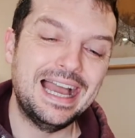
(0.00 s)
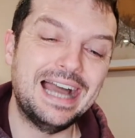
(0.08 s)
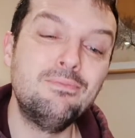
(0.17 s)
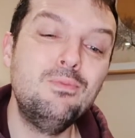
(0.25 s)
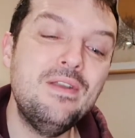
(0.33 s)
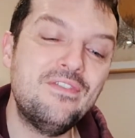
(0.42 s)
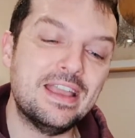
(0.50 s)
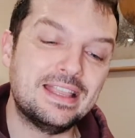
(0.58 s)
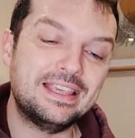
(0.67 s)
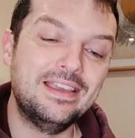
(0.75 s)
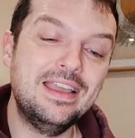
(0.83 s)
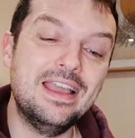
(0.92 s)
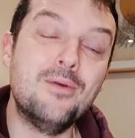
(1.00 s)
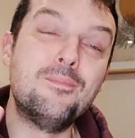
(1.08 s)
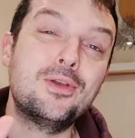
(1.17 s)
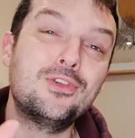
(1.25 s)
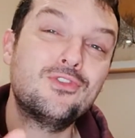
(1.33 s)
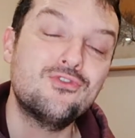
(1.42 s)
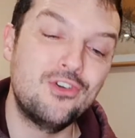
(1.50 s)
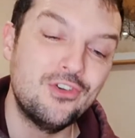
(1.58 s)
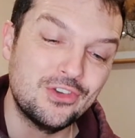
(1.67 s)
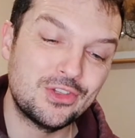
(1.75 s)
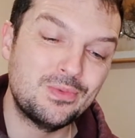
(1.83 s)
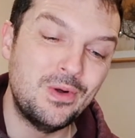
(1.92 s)
And with it, my
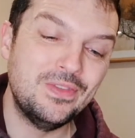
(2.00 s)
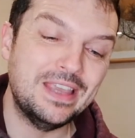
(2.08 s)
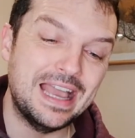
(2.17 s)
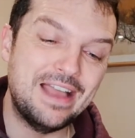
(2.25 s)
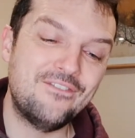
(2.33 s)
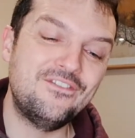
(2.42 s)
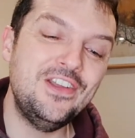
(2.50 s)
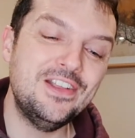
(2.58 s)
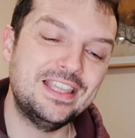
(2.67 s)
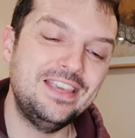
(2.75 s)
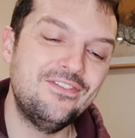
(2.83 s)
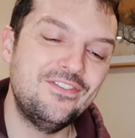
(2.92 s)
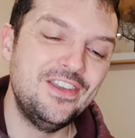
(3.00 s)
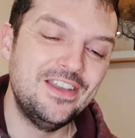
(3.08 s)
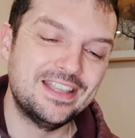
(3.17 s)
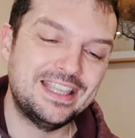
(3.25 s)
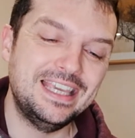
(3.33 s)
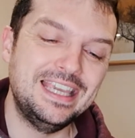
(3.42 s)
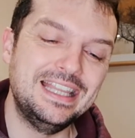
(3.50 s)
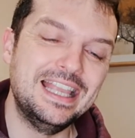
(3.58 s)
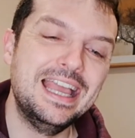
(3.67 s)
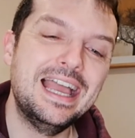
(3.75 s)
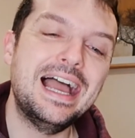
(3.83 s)
strongest one yet, 1313, and